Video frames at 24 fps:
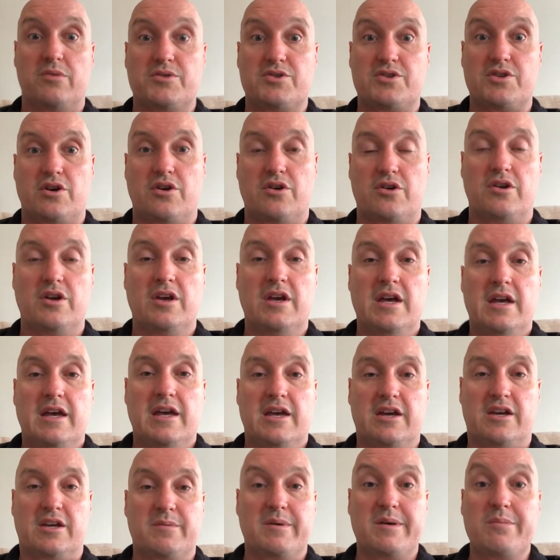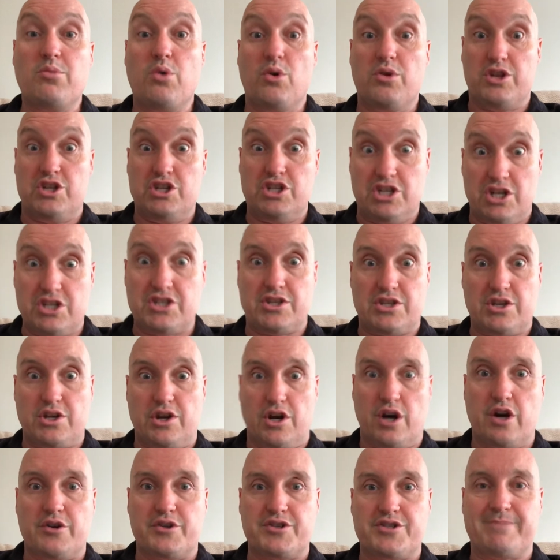So it can be more than just the
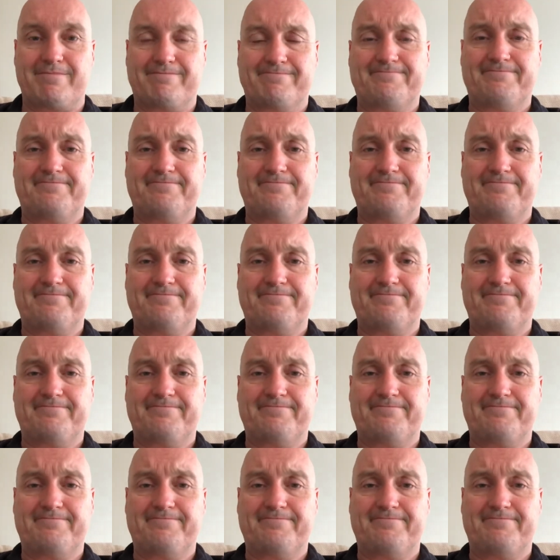nose.